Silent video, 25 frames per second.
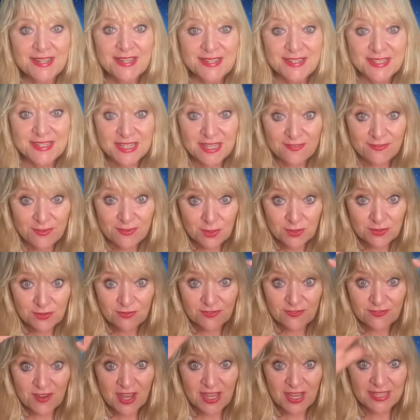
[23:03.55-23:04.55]
See if you
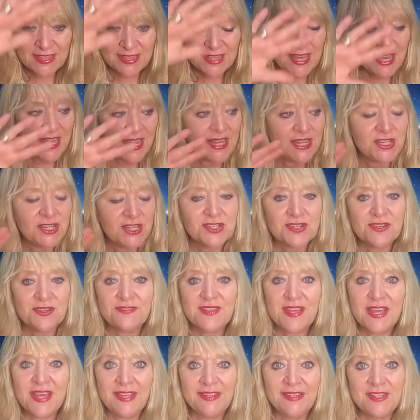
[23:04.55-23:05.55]
can find the edge of
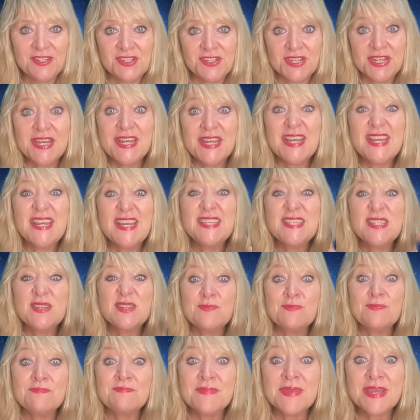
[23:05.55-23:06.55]
their energy. It is
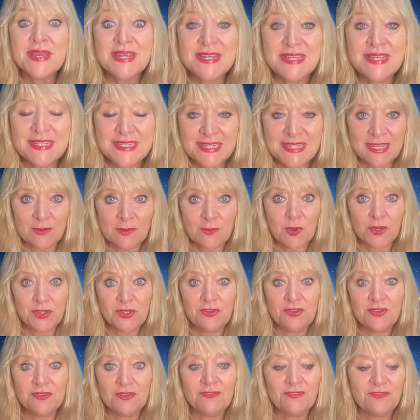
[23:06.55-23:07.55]
amazing what
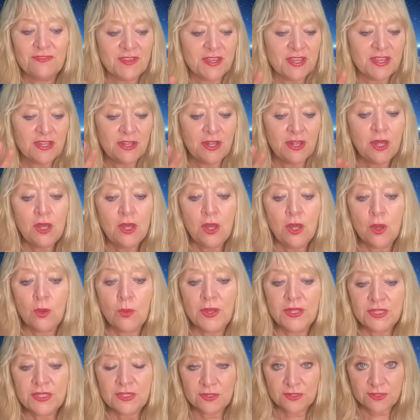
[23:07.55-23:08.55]
you can feel
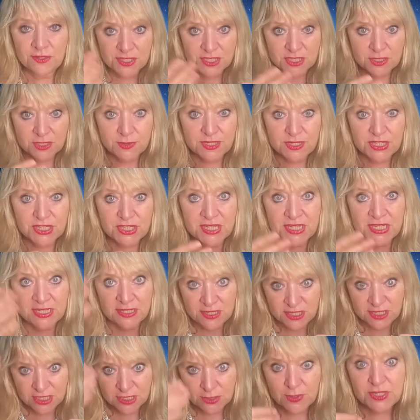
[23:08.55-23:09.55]
when you're switched
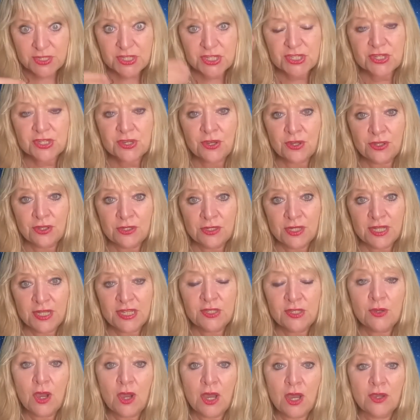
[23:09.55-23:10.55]
in, switched on
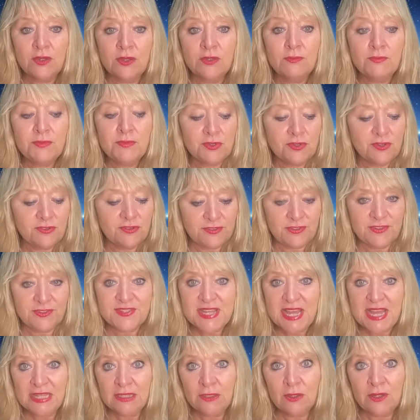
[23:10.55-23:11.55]
in your own beautiful
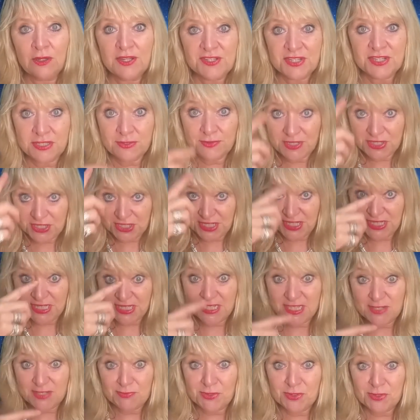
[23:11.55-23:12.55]
technology, which is
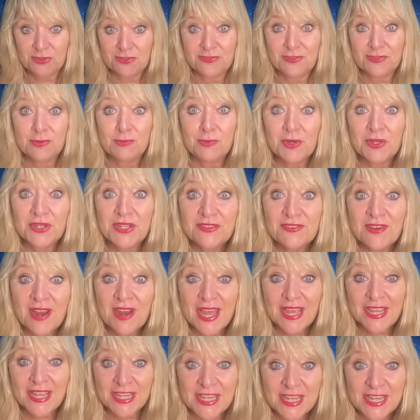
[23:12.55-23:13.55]
this beautiful body
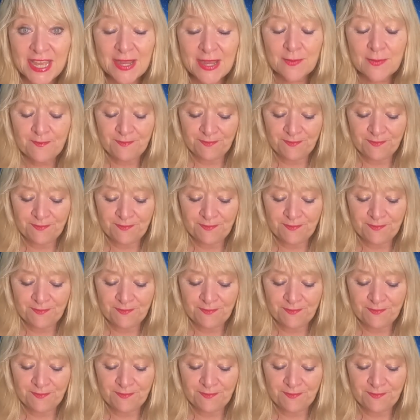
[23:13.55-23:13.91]
right here.